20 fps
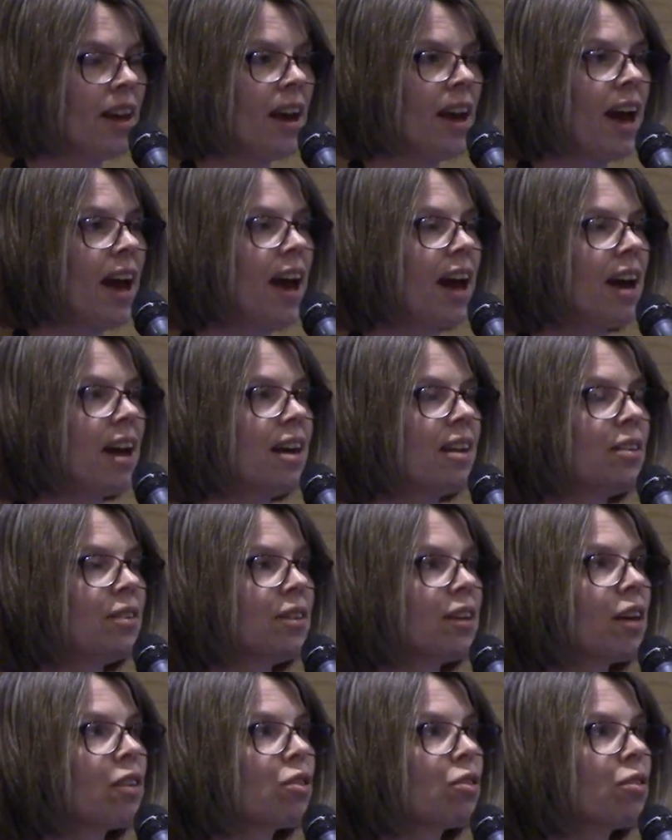And
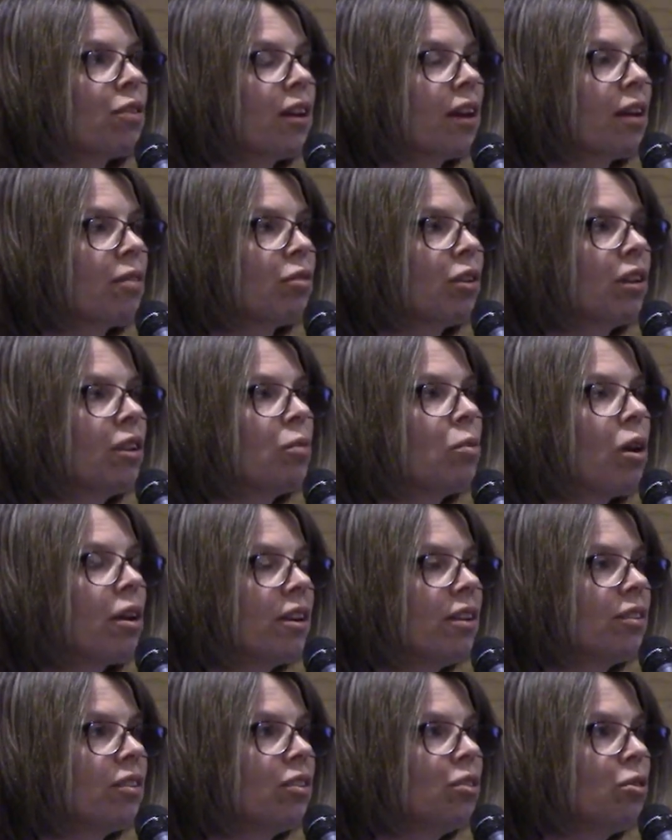the other thing I really
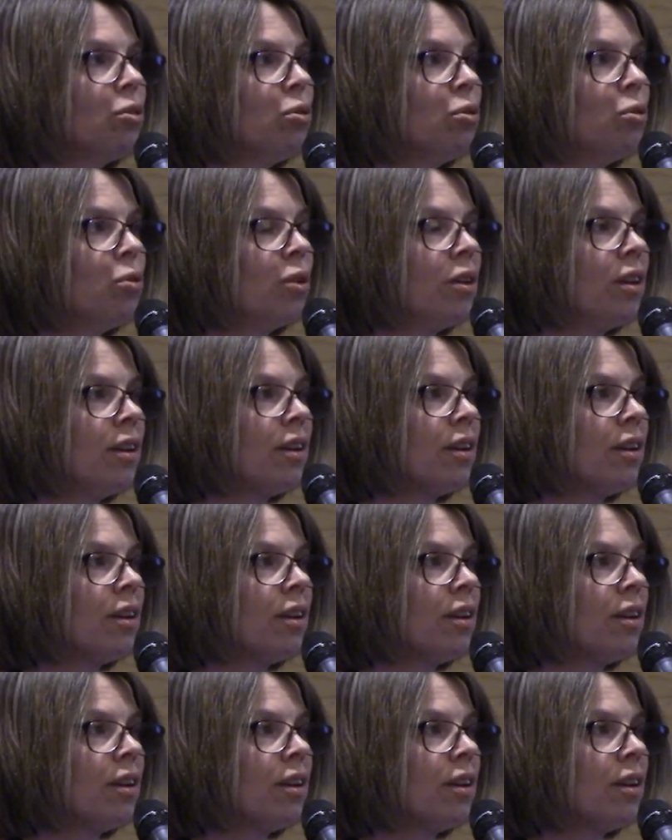wanted to